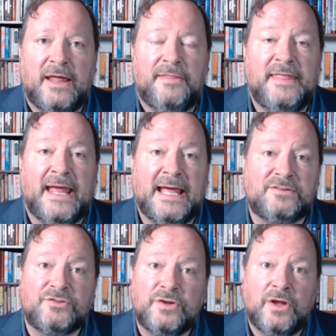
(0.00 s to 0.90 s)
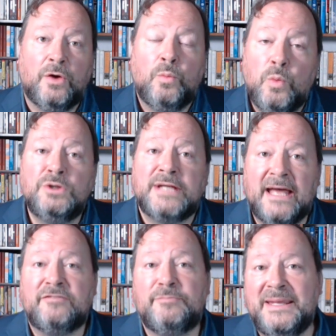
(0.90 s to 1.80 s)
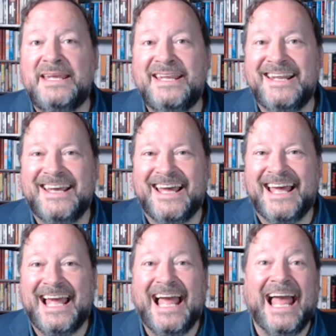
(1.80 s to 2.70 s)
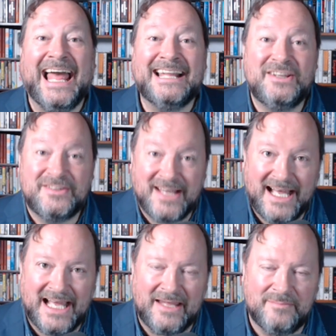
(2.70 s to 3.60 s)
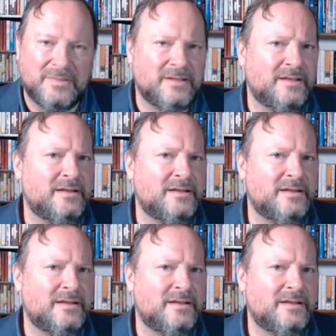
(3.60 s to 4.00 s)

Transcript: that would have been, at the time,